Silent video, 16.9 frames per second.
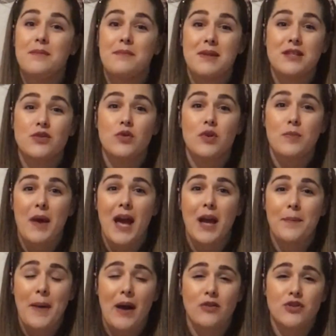the mystery
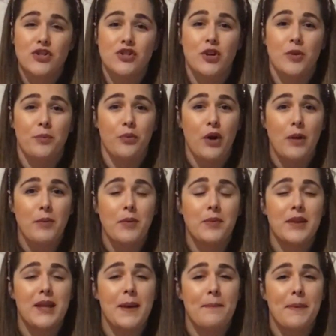pack pouches are
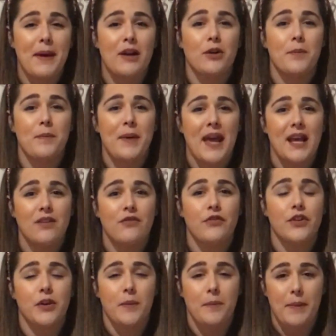probably a better bang
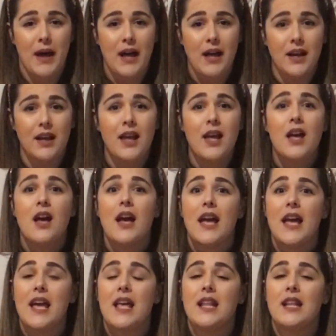for your buck.
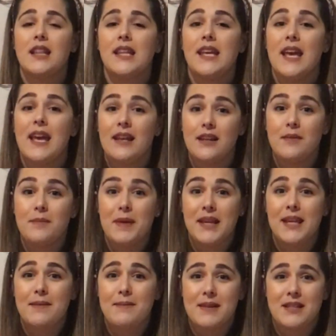In the Hidden
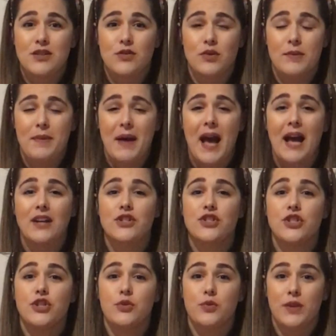Mickey mystery
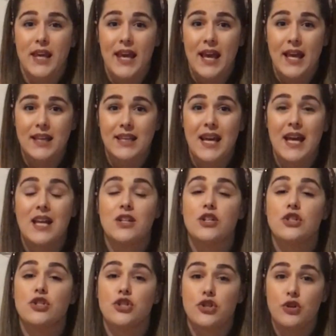packs, you can get
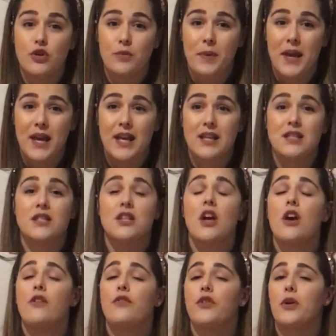2 pins
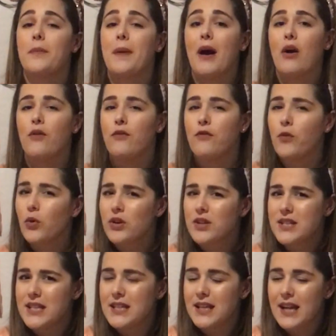for about
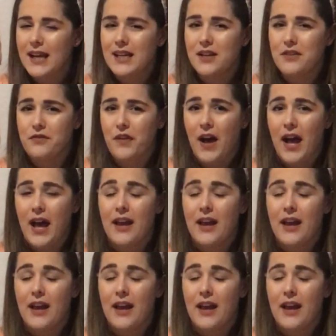$14.95.